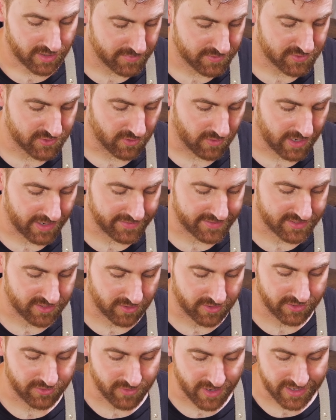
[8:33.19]
So I
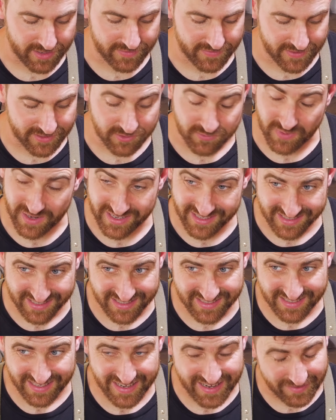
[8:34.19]
started grinding this way, and
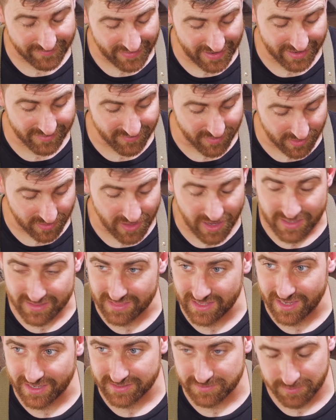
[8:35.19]
since then I've had a
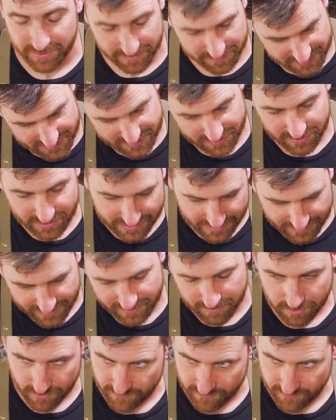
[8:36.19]
lot less, but I'm still getting the